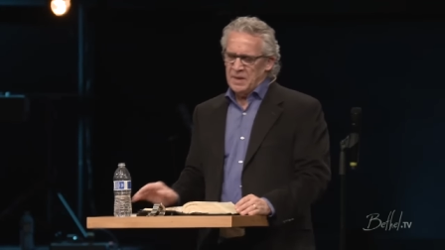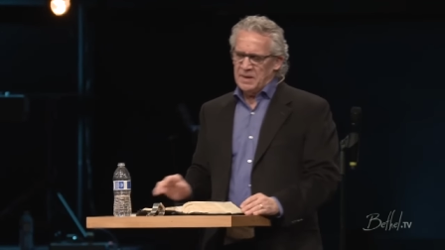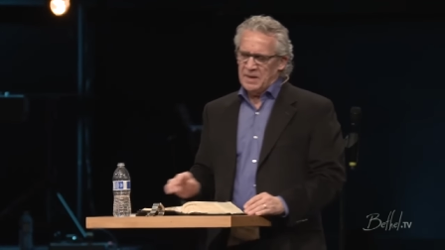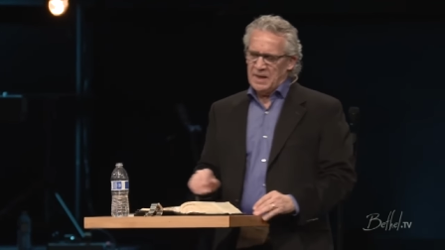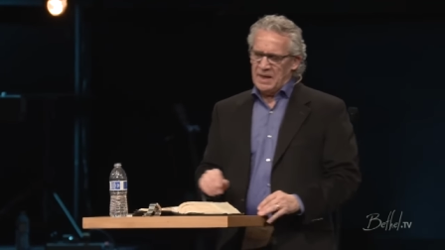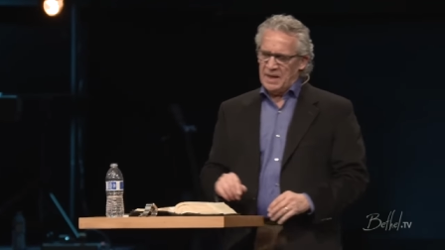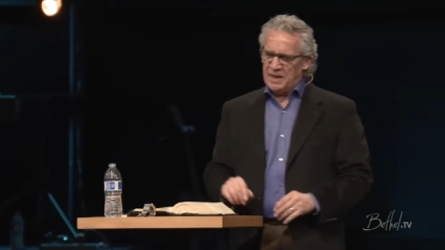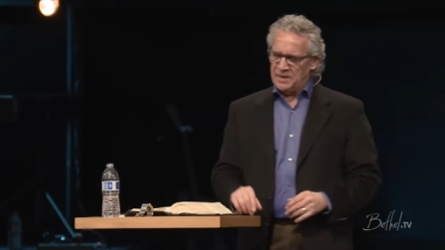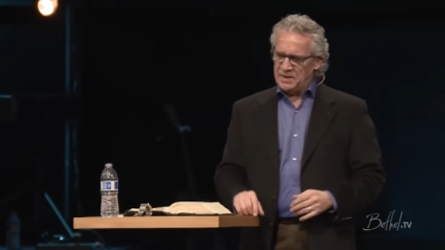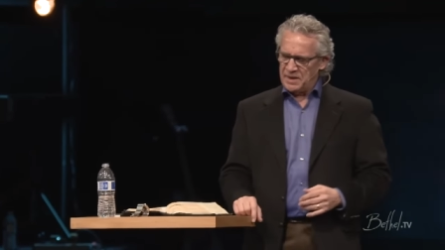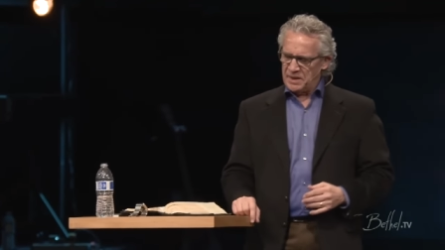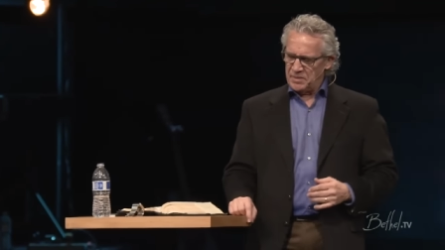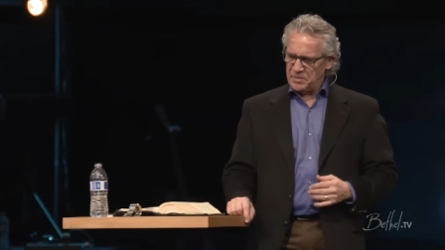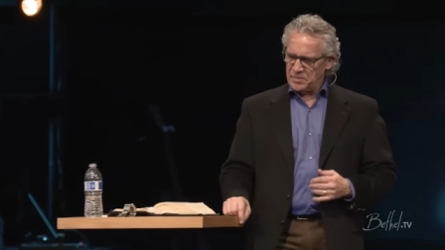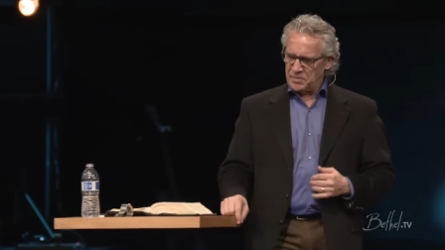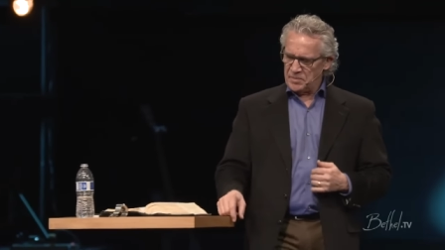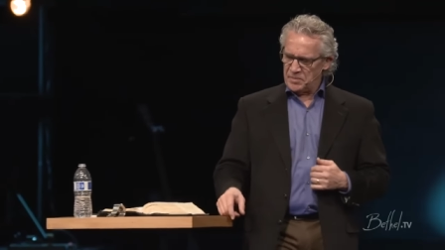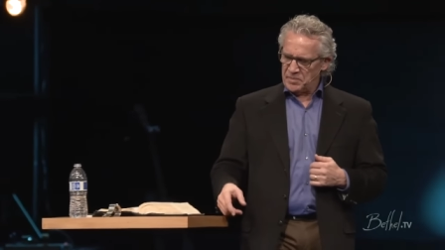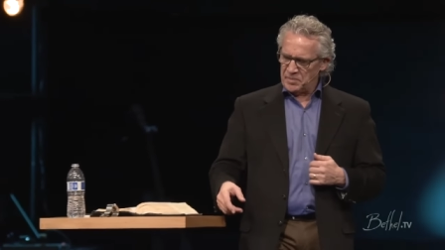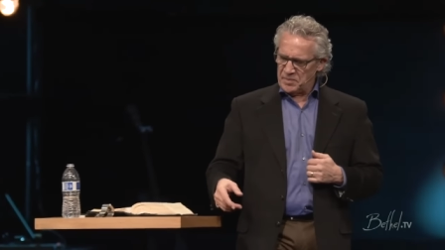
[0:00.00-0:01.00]
And
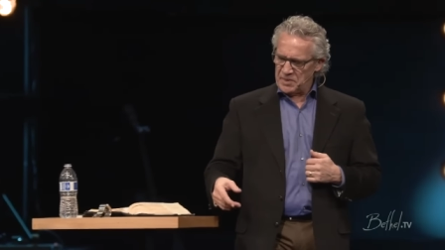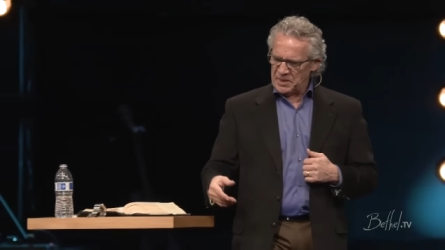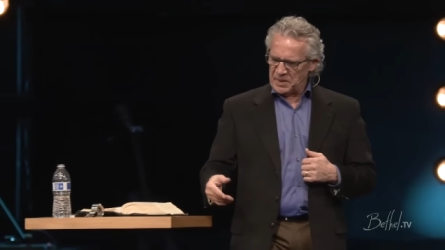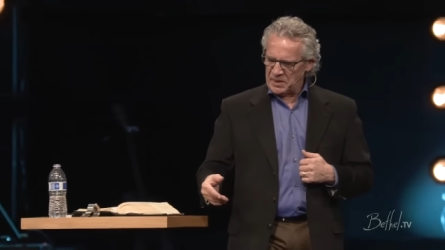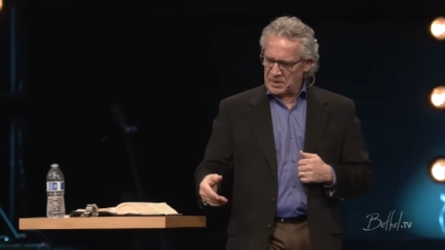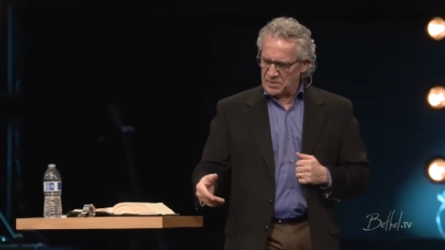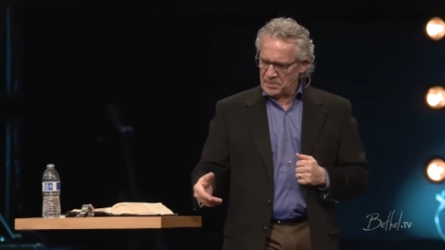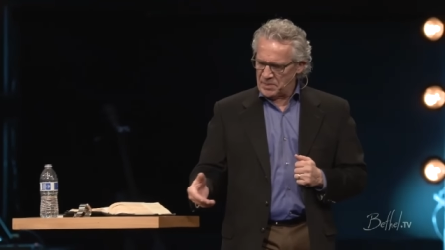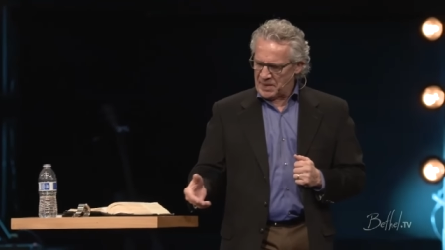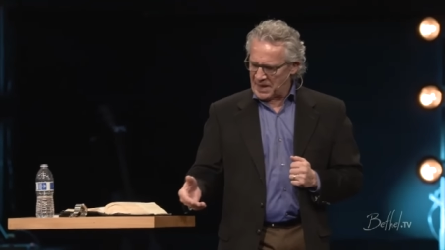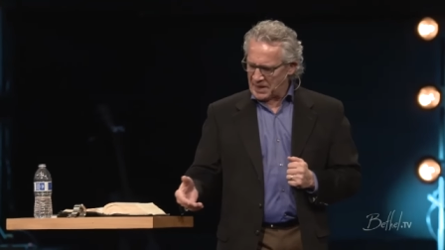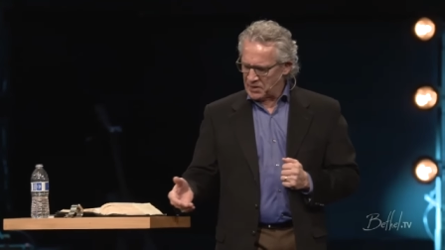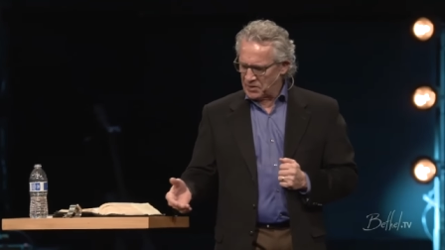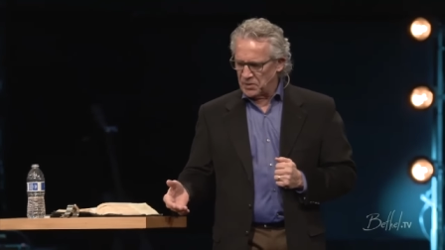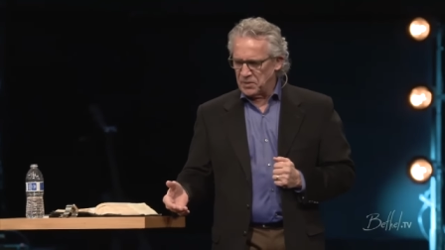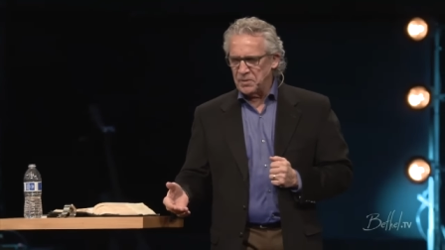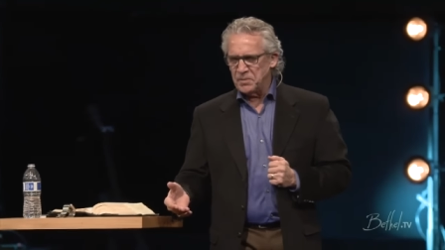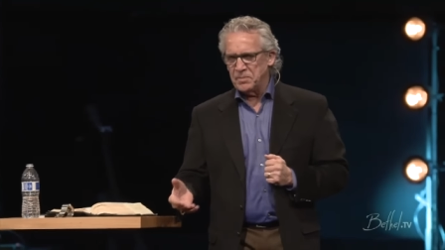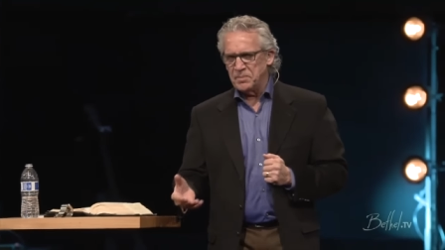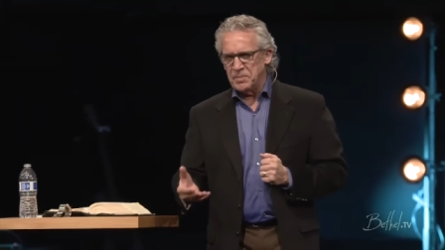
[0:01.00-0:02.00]

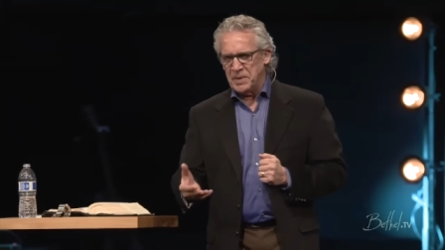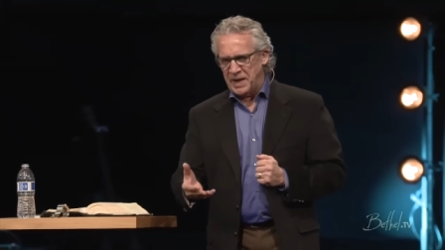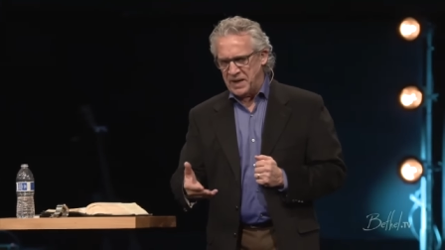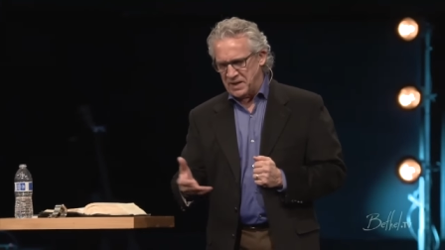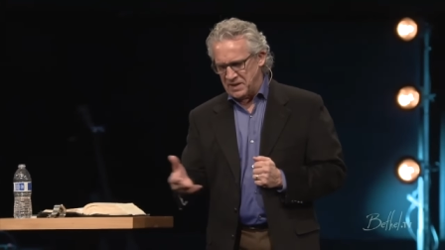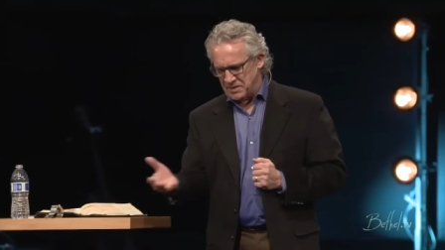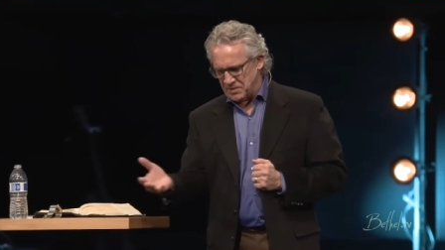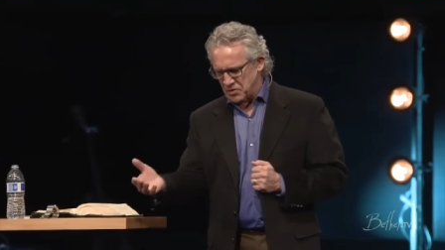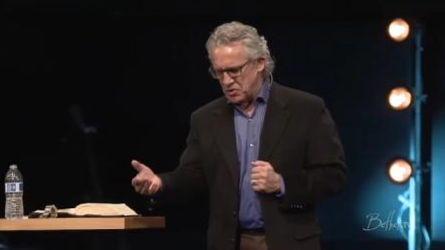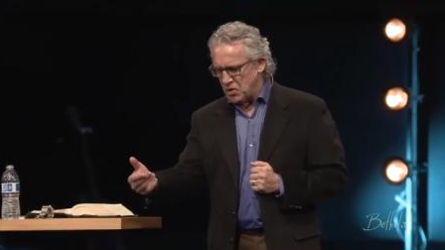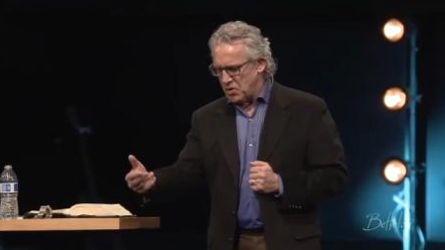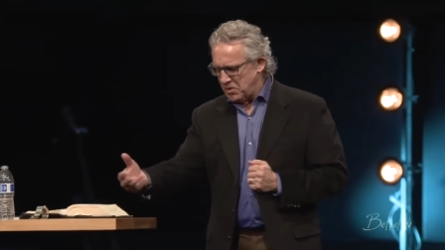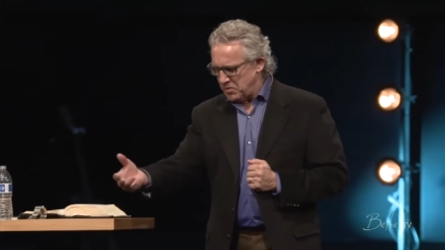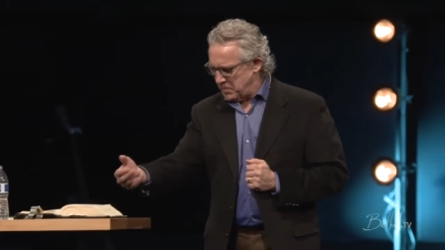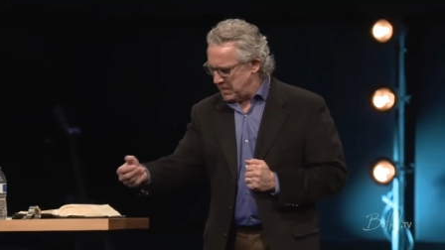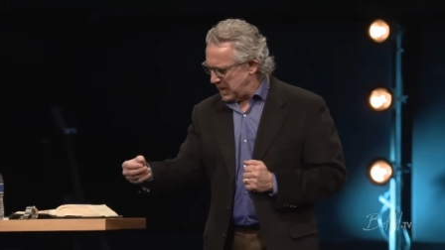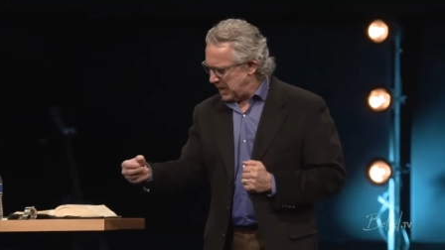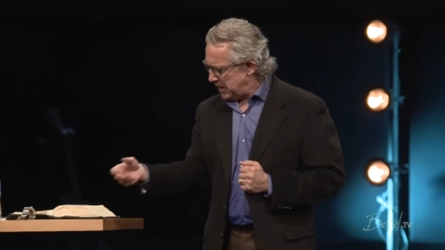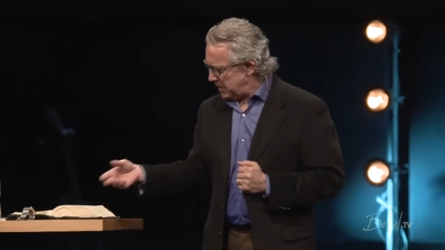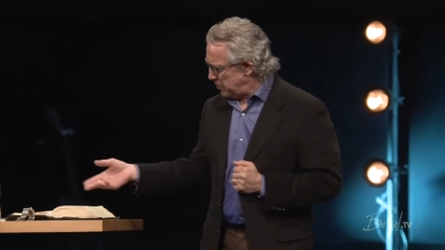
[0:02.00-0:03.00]
Michael Maiden called
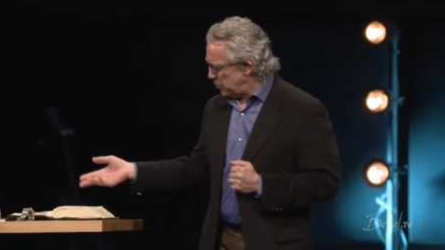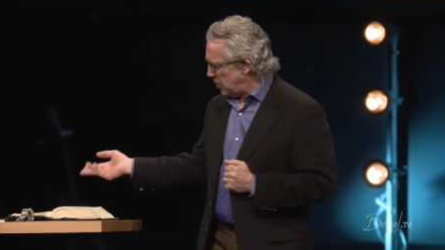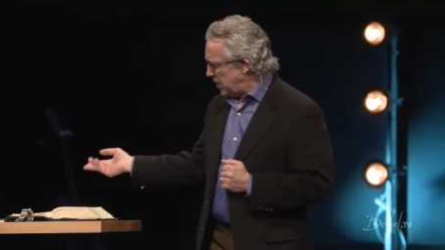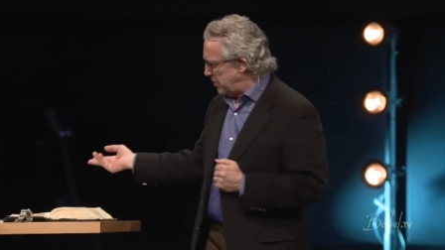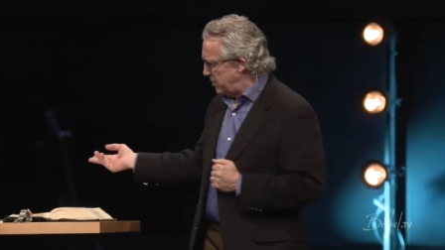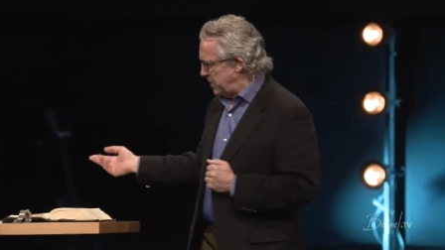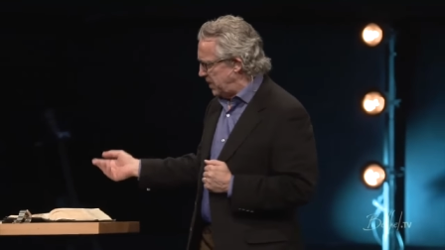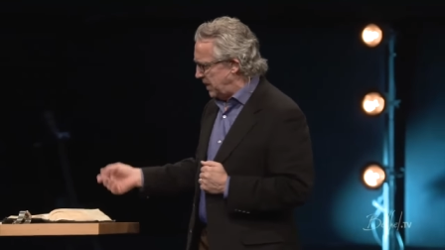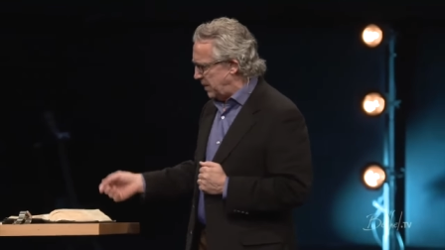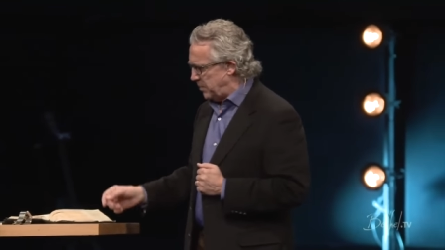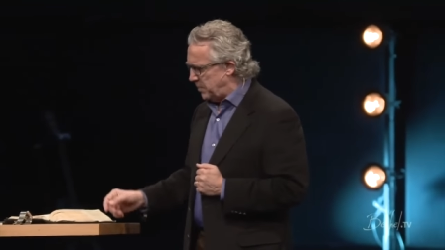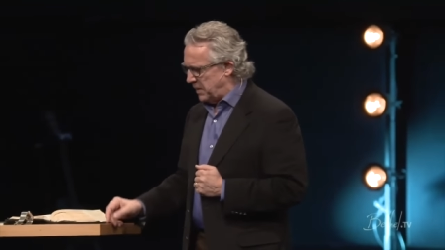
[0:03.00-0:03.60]
me out, and he brought me up.